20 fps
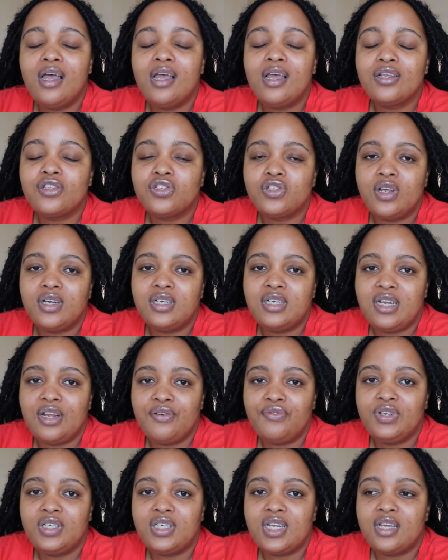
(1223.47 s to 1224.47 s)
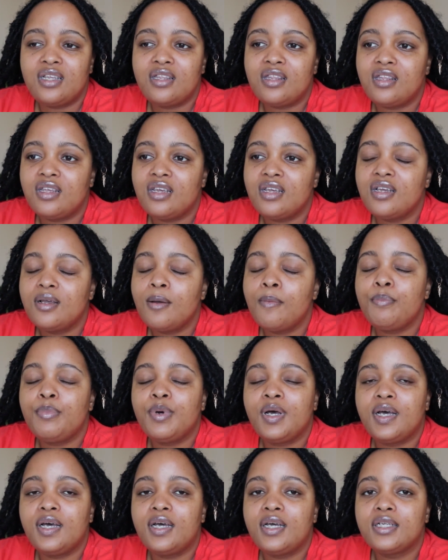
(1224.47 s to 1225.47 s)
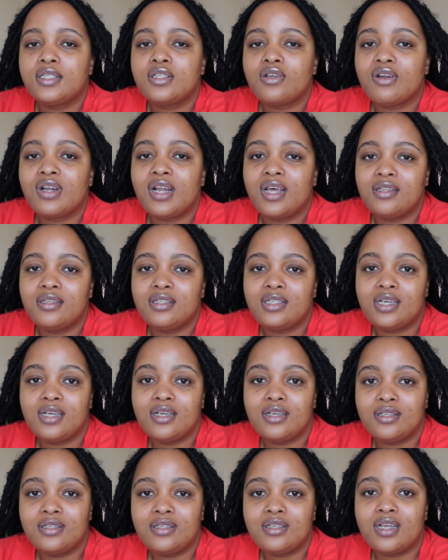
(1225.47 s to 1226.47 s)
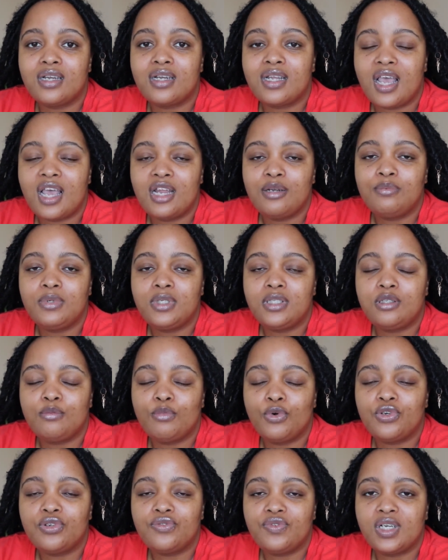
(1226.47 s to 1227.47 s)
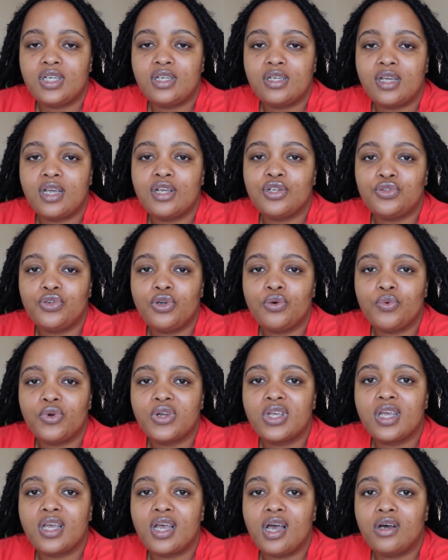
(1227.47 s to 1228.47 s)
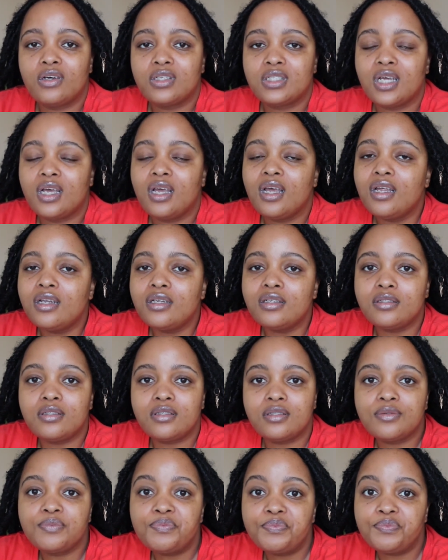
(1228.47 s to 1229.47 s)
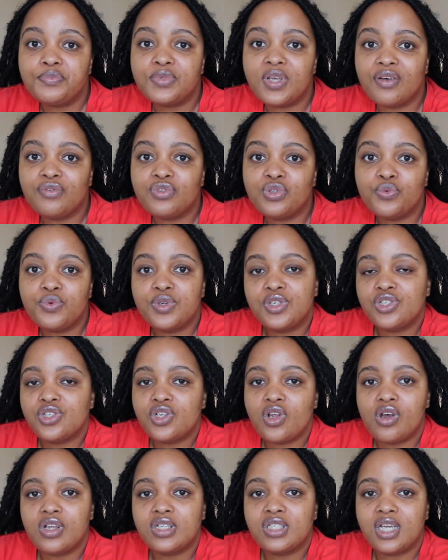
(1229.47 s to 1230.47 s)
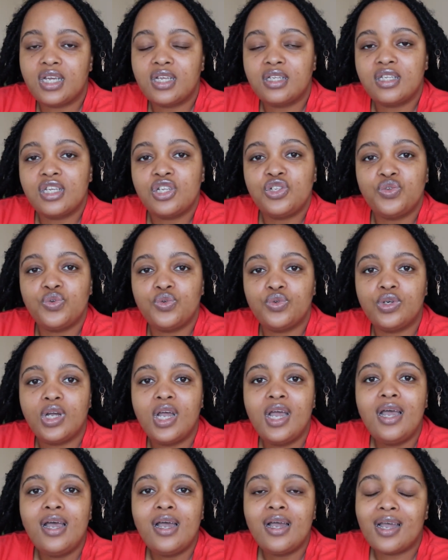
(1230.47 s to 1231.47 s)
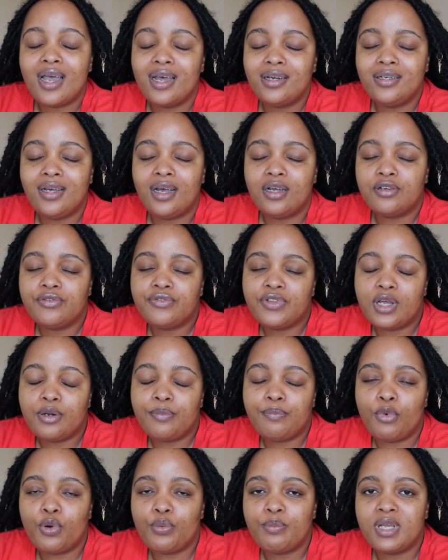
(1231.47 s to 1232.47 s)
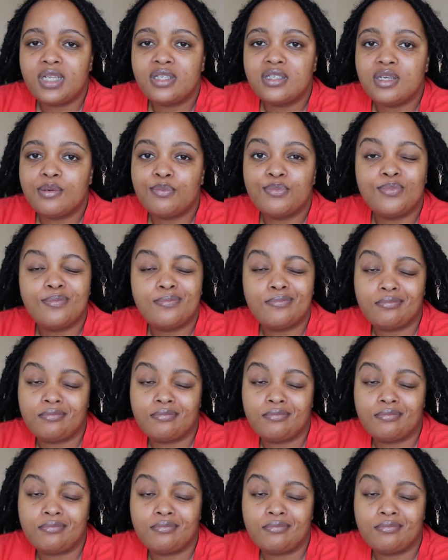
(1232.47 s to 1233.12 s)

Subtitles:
It's not an everyday thing, but on other days it can be demotivating as you're working out and you have to restart, and then you kind of out of that momentum.